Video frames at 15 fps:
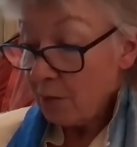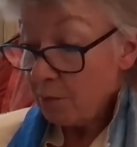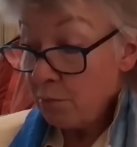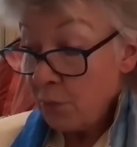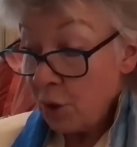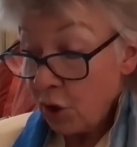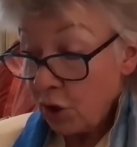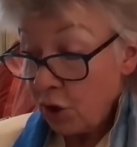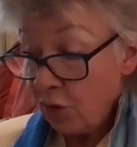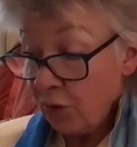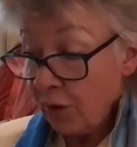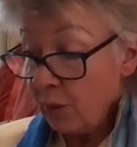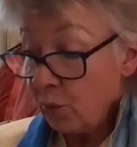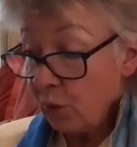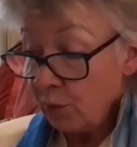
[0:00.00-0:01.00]

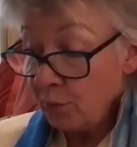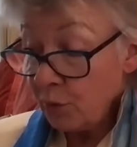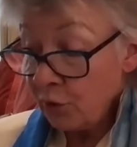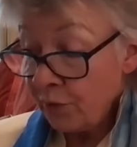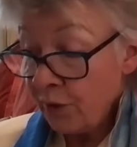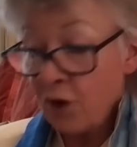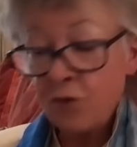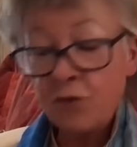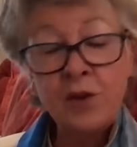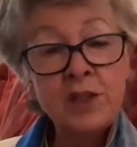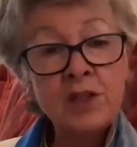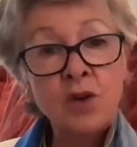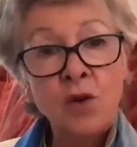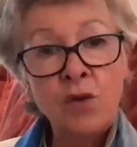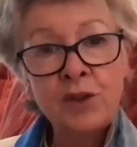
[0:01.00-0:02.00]
Mercury will move over
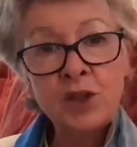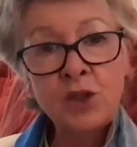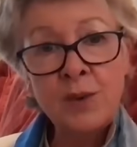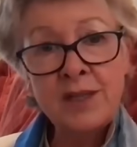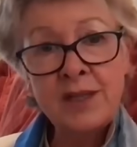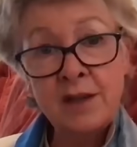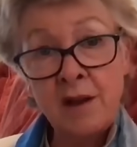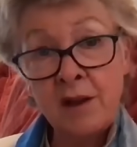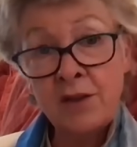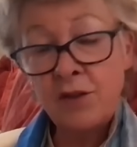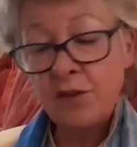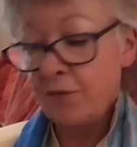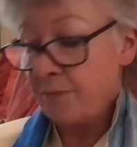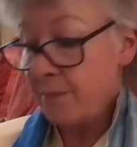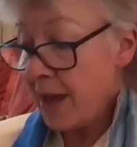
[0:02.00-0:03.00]
it on the
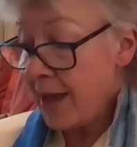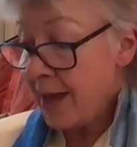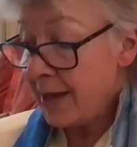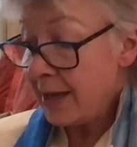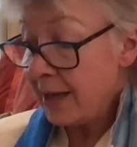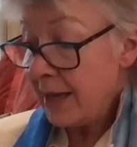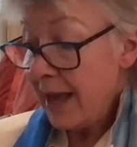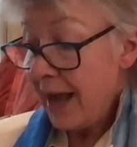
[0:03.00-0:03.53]
29th of May,